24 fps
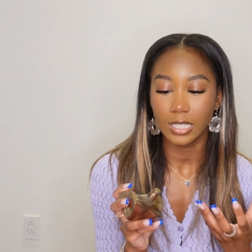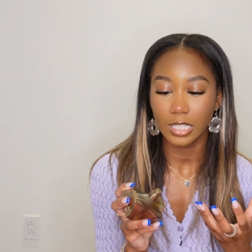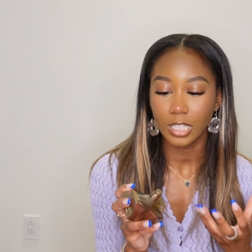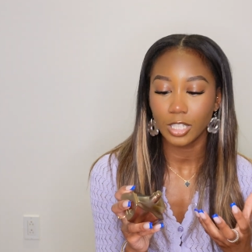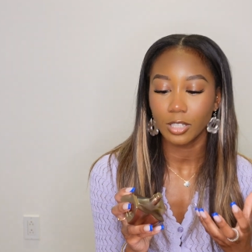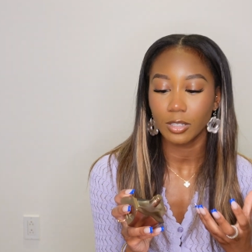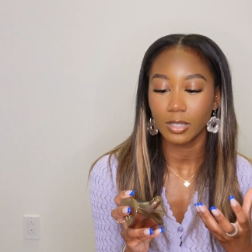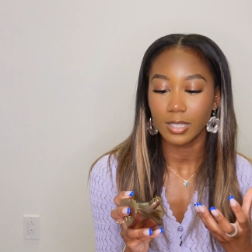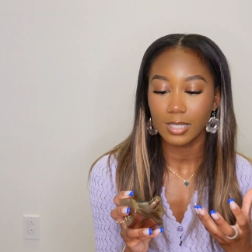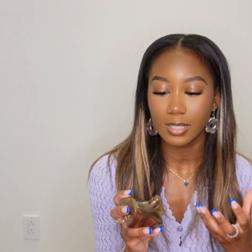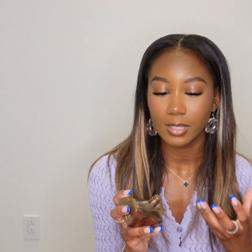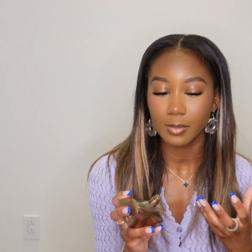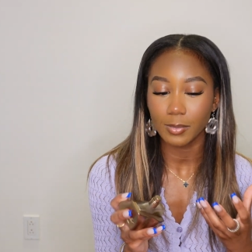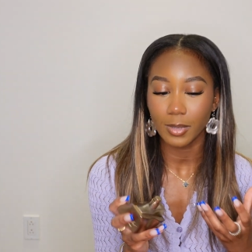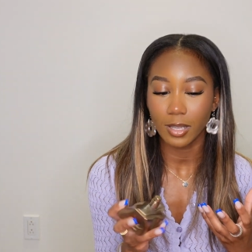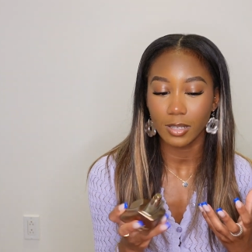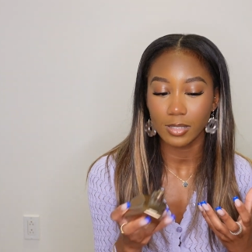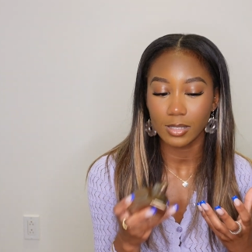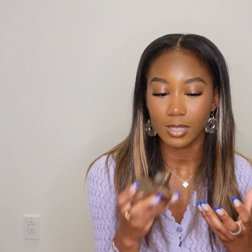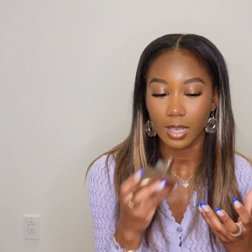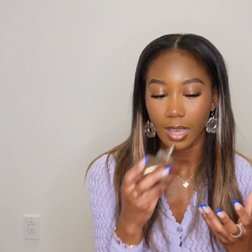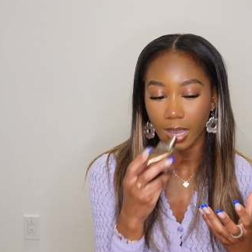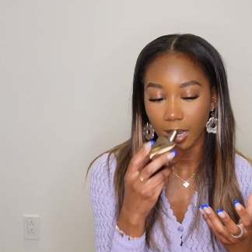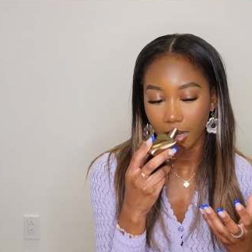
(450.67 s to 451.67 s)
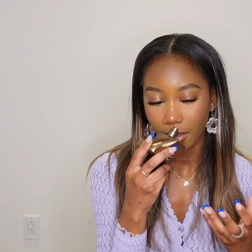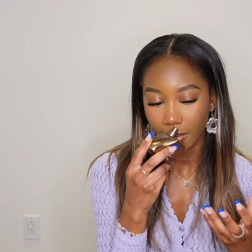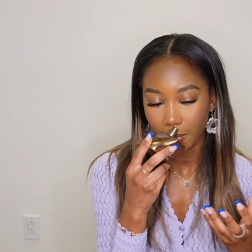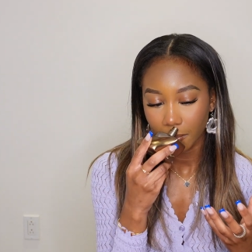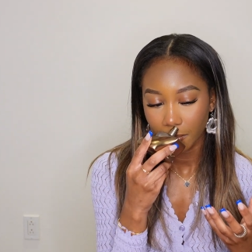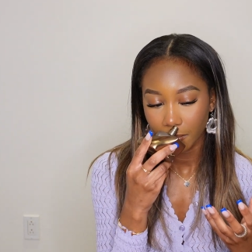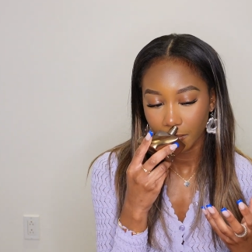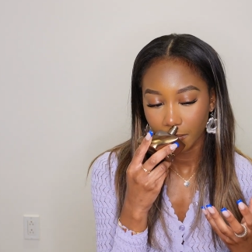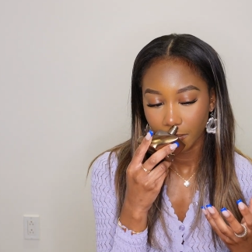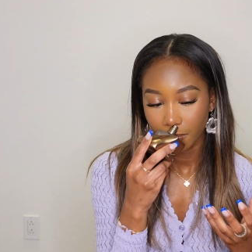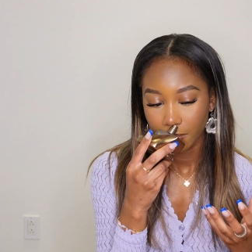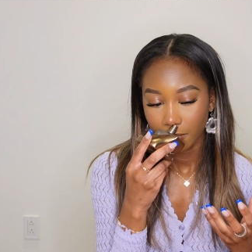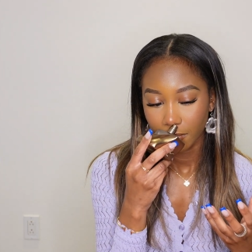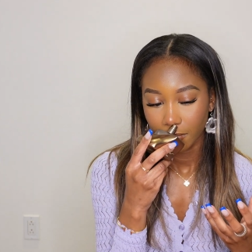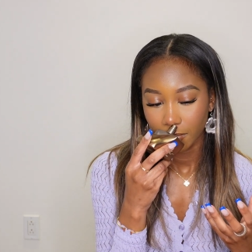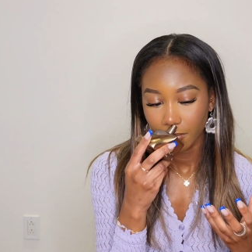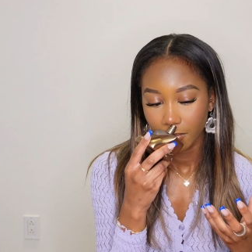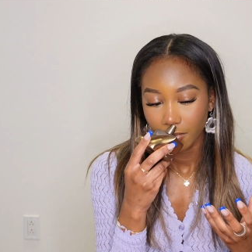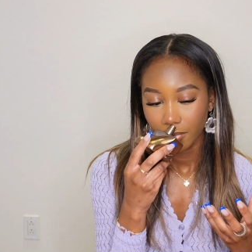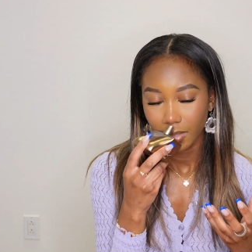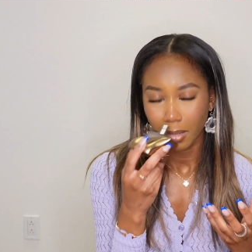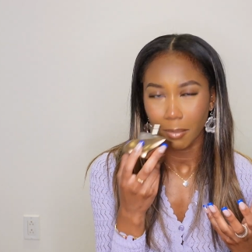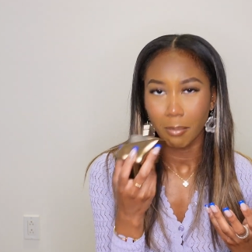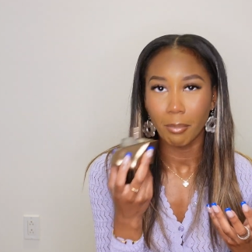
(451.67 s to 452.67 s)
literally smells like
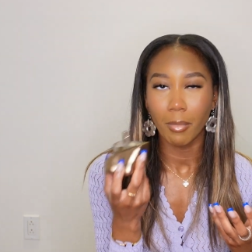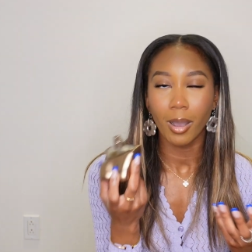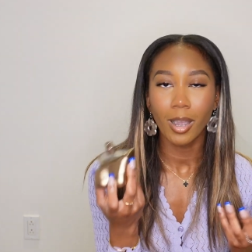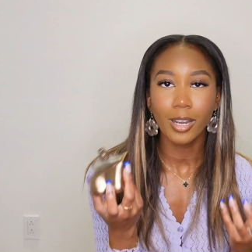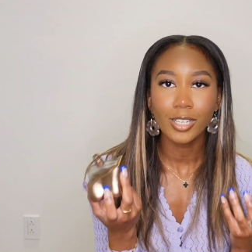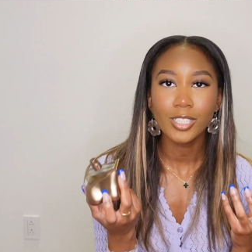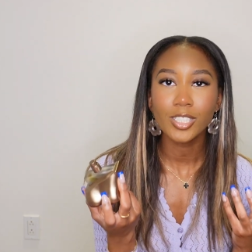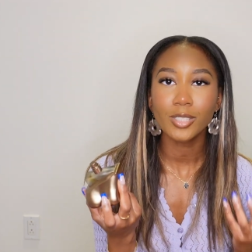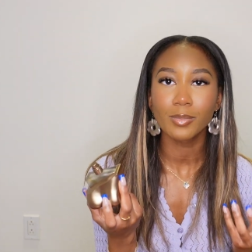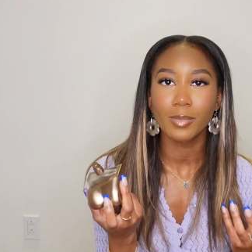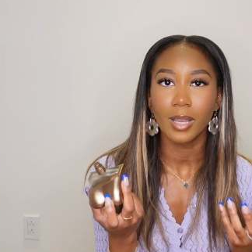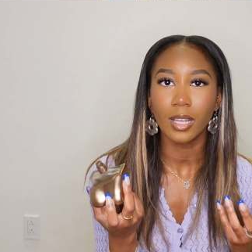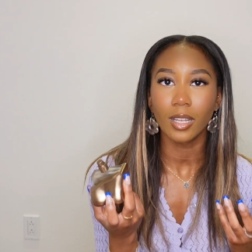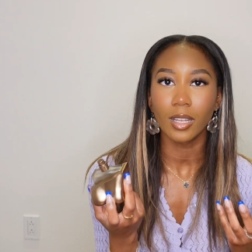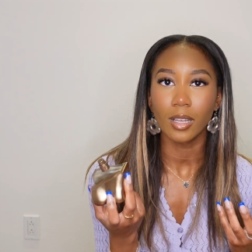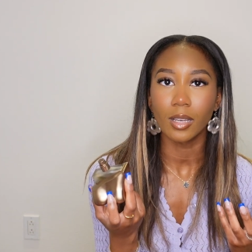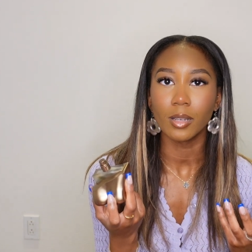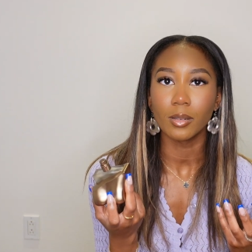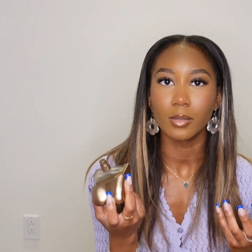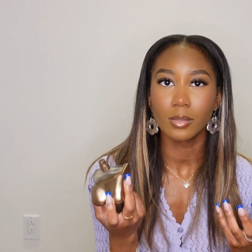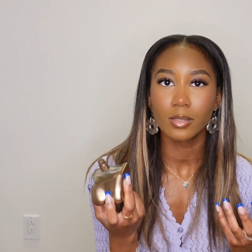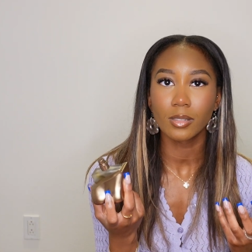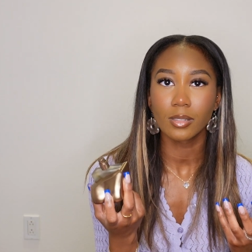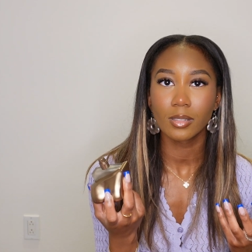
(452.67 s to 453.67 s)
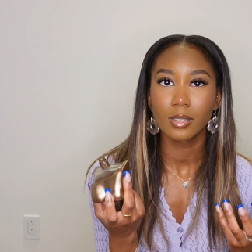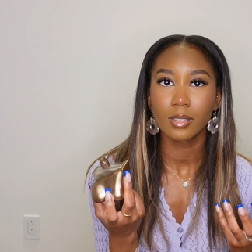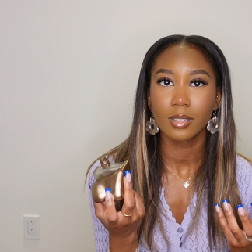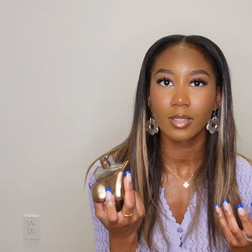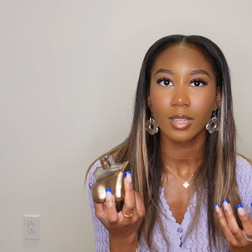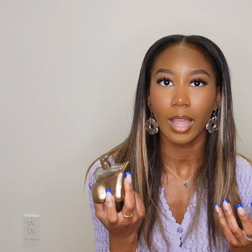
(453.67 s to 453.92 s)
marshmallows.